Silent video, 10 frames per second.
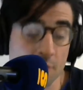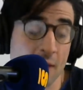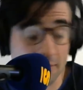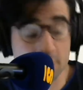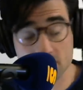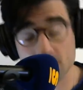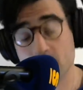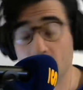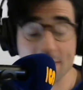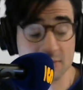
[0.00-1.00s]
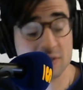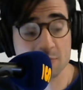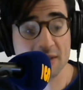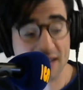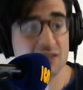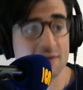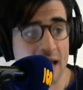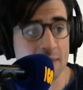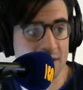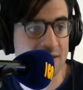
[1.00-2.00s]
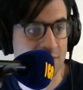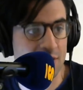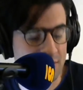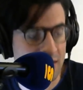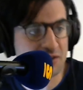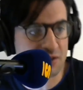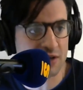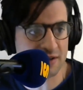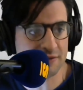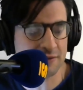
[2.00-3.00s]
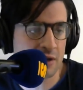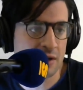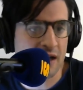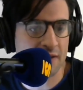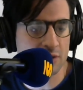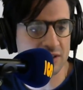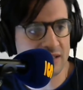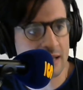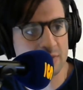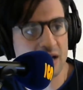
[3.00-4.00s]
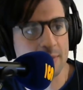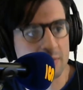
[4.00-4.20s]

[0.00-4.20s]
Or rather, perhaps it's because of that, because their young stars have really stepped up.